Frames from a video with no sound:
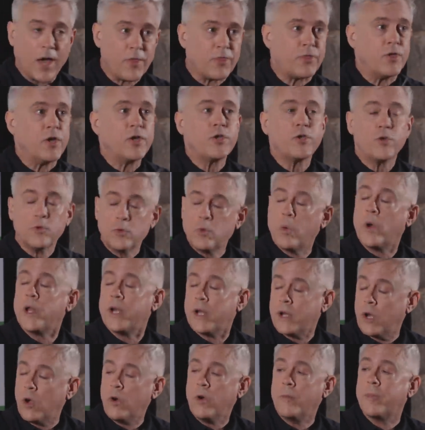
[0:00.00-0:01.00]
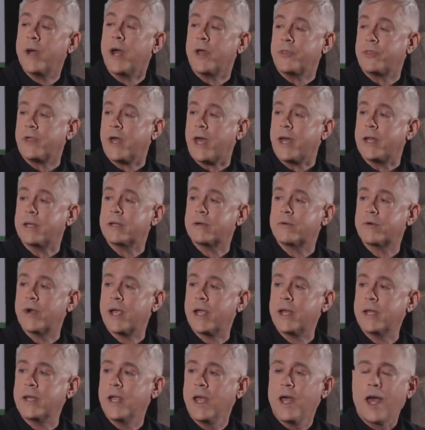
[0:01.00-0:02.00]
I think you'd want to know about that,
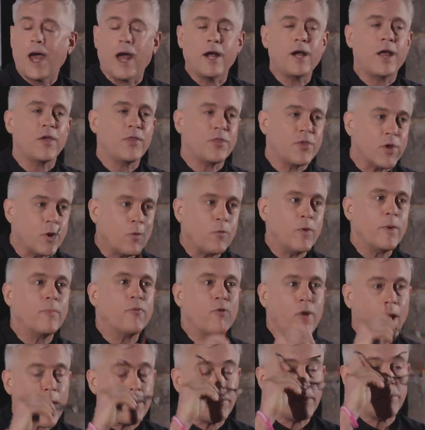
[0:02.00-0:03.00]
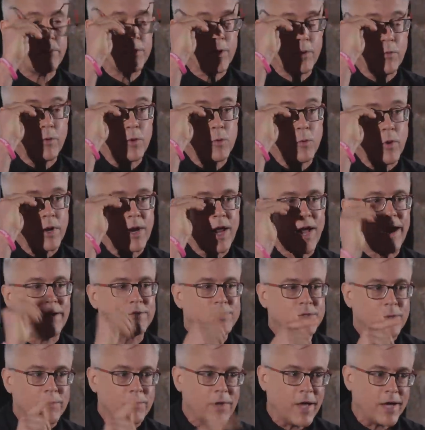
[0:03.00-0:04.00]
right? And I think we probably would want to
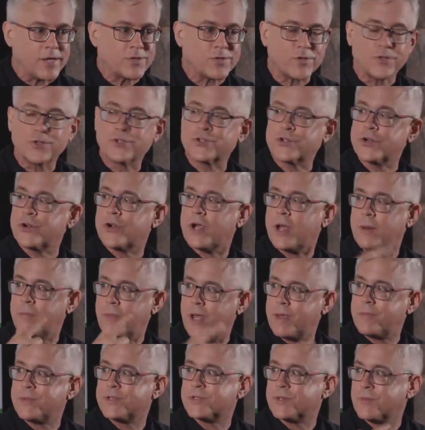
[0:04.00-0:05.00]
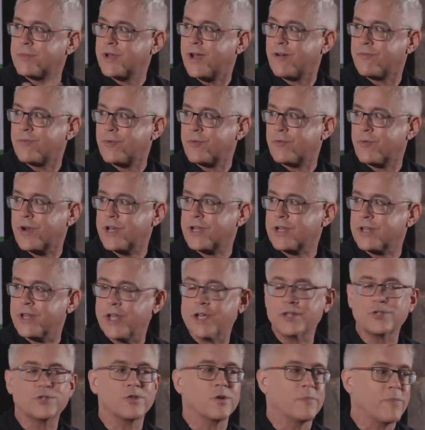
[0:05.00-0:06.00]
have some licensure and maybe some government
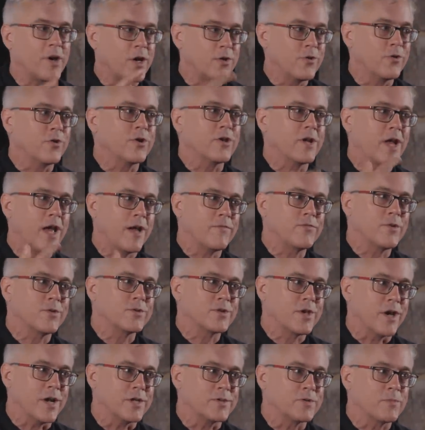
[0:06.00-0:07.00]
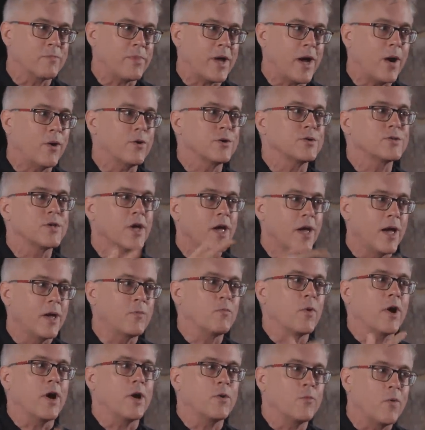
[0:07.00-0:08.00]
regulation about who could have those kinds of powers
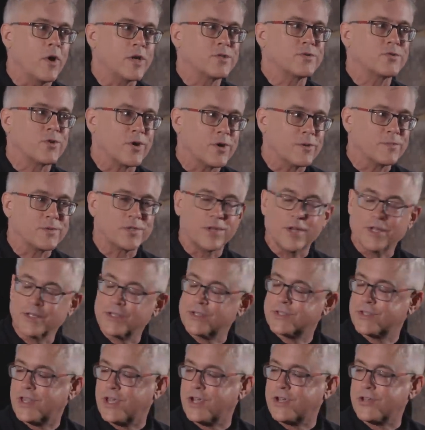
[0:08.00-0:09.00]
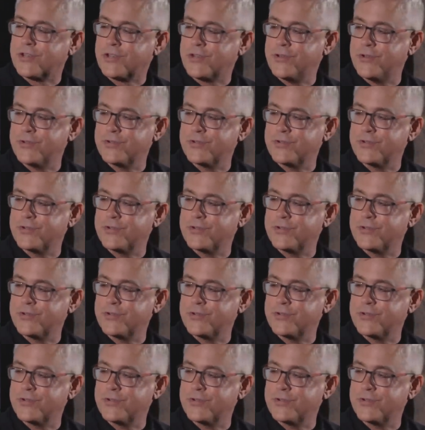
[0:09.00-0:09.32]
and what circumstances they could